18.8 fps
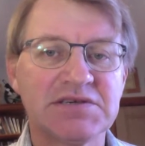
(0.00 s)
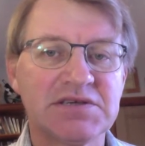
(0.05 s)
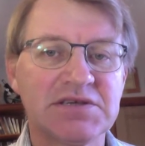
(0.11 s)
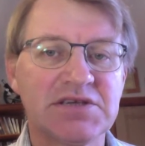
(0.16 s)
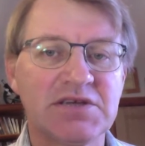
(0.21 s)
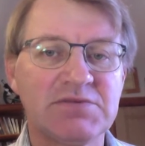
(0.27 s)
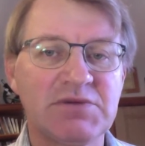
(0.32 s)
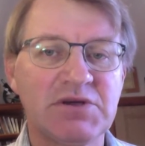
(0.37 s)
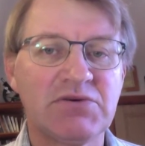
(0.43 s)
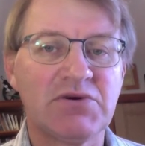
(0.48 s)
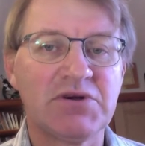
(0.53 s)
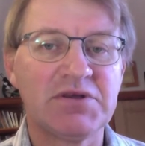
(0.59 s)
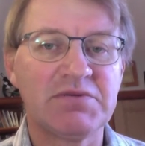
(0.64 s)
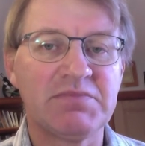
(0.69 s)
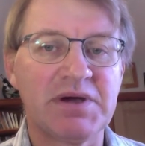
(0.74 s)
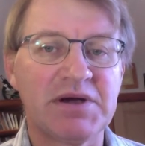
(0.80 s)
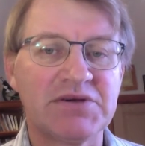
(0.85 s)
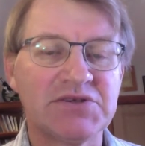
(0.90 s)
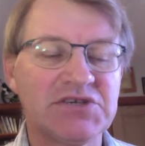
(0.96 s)
It can be quite
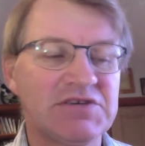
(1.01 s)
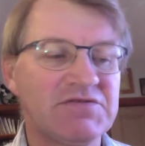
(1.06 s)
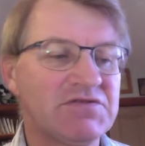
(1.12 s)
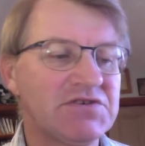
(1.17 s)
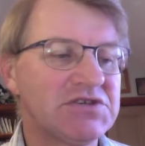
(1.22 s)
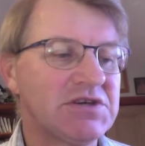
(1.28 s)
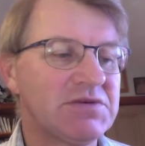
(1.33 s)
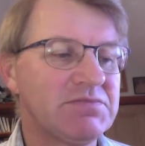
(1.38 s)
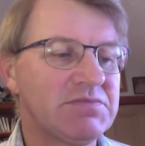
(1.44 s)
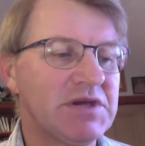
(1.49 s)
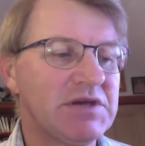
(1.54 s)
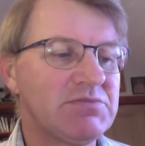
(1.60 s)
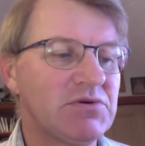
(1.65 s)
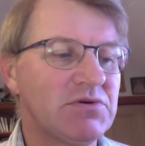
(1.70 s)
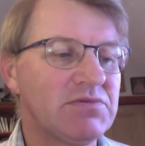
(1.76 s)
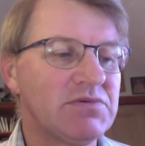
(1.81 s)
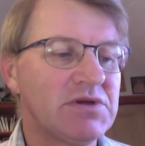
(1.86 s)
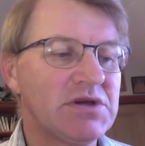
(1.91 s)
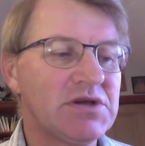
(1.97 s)
embarrassing for some
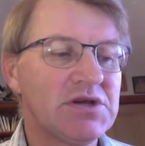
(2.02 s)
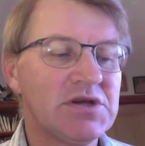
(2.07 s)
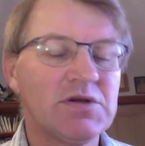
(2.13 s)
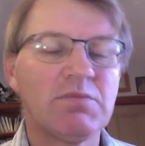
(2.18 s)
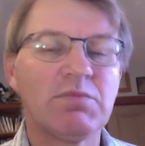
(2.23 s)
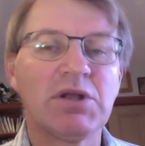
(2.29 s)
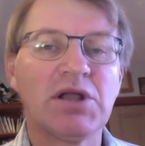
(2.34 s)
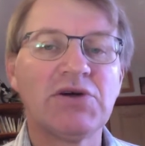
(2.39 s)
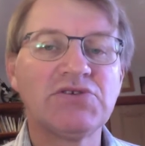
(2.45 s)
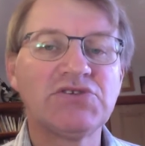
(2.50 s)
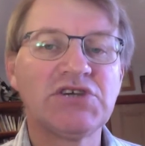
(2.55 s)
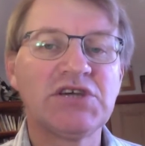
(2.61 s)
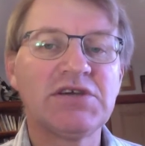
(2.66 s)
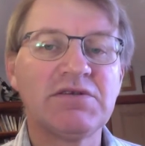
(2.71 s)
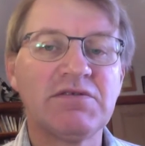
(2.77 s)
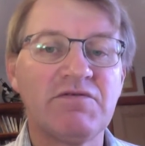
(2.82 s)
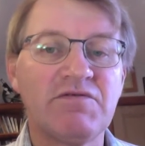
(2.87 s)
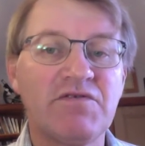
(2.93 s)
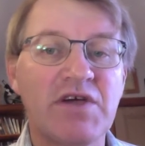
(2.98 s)
people.
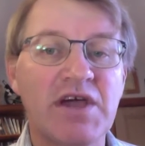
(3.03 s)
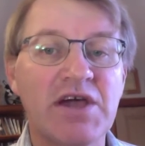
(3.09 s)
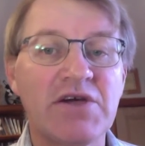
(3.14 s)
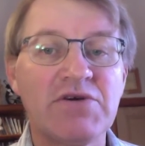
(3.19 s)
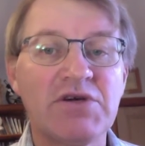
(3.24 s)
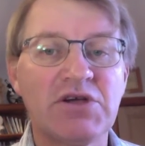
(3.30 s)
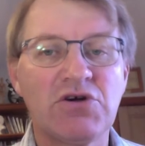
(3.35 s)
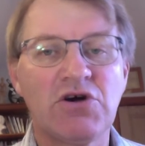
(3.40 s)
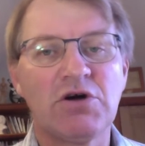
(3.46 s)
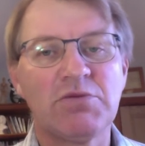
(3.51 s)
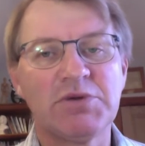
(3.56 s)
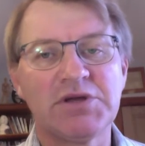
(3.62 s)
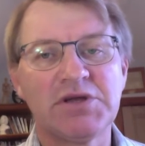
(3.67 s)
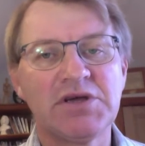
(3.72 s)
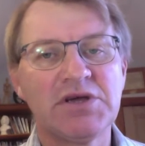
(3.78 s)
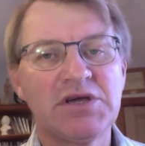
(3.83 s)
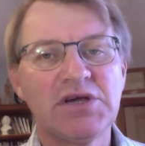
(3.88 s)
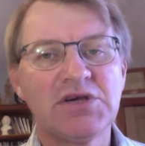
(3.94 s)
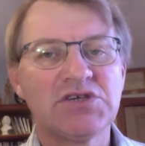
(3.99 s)
Bloating, very common.
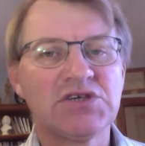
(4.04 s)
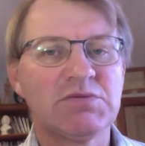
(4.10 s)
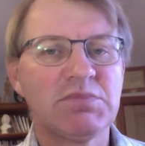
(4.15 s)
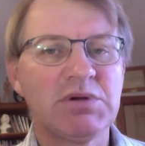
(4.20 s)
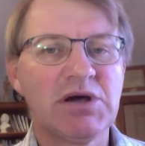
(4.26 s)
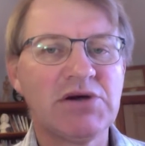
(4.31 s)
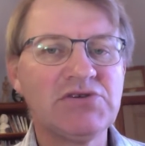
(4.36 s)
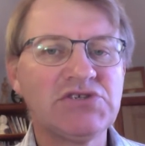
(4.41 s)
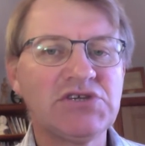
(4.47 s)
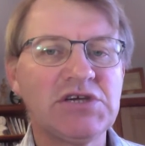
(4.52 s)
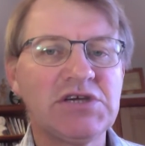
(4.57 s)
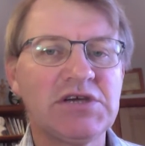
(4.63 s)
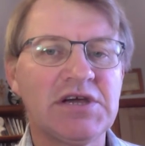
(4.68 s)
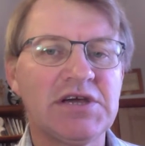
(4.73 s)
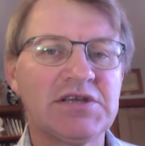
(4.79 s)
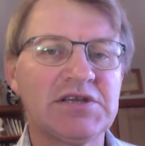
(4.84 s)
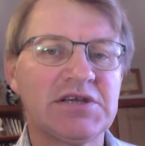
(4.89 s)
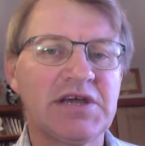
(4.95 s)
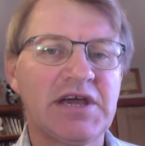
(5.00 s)
So bloating
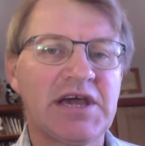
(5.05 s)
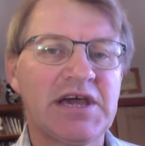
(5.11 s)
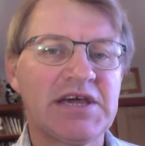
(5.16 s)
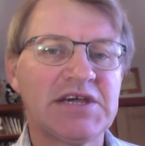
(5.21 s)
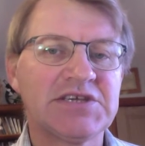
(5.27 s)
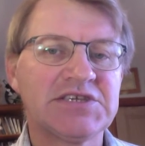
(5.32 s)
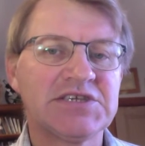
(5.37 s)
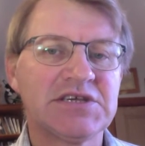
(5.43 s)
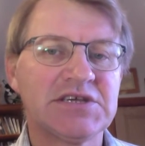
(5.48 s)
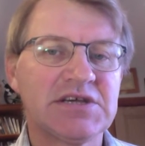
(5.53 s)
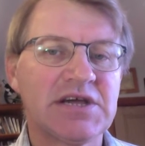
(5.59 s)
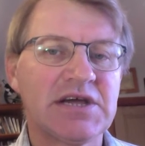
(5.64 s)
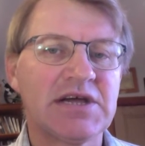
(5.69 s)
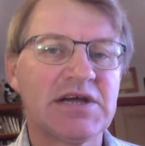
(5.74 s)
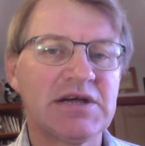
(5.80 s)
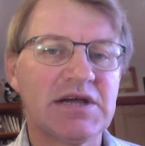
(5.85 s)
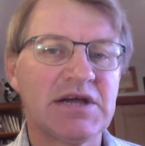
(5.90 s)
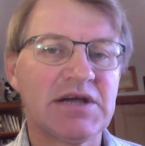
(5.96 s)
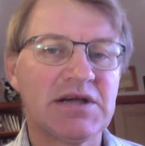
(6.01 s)
and gas
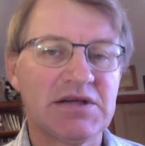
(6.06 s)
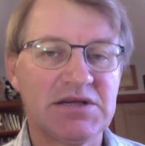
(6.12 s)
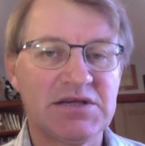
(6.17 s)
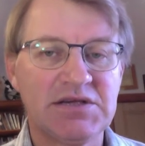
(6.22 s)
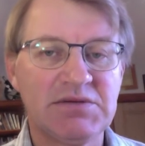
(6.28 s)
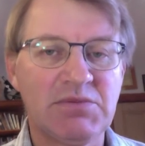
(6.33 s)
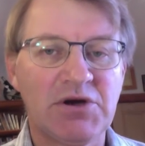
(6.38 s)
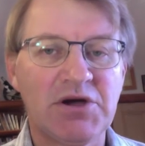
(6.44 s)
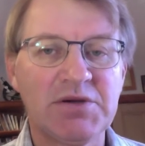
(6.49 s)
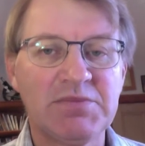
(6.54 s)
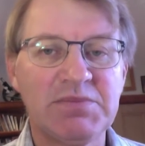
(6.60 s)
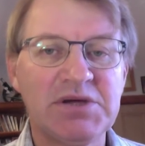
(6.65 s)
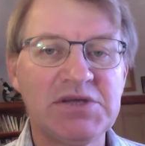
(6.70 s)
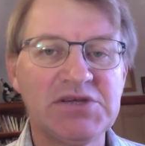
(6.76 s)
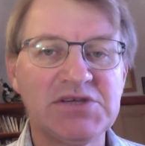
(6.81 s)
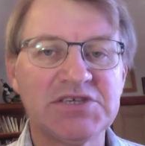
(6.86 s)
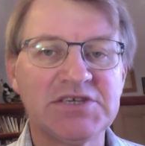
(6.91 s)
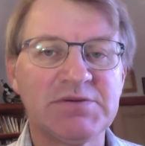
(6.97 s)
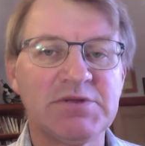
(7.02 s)
are, in my
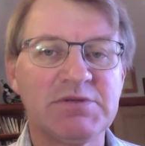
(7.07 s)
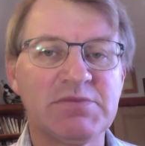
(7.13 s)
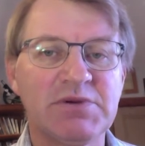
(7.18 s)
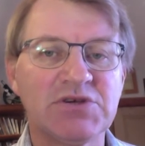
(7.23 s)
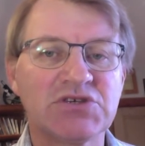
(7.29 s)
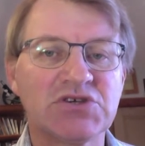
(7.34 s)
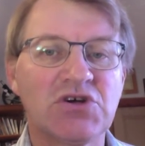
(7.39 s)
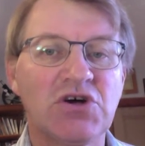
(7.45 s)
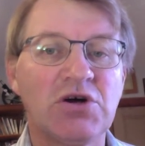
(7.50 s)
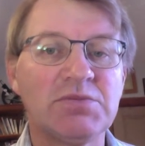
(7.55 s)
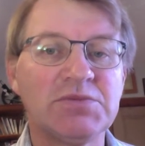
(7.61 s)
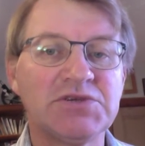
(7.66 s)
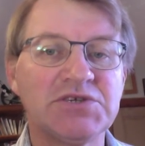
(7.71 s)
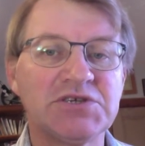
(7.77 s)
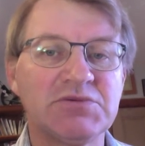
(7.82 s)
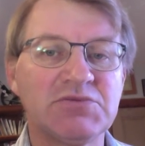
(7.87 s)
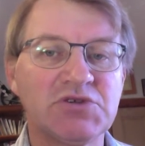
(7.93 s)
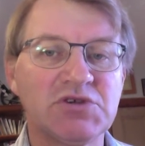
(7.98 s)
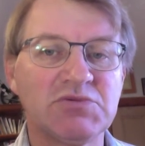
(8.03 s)
opinion, some of the most common
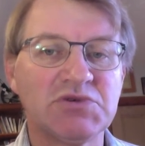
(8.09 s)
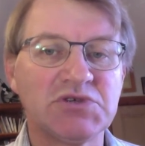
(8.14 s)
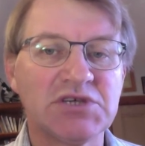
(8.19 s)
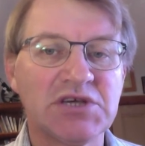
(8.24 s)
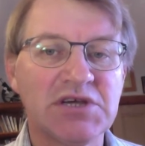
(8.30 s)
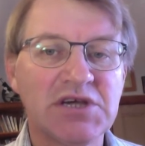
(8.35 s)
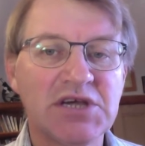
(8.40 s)
symptoms.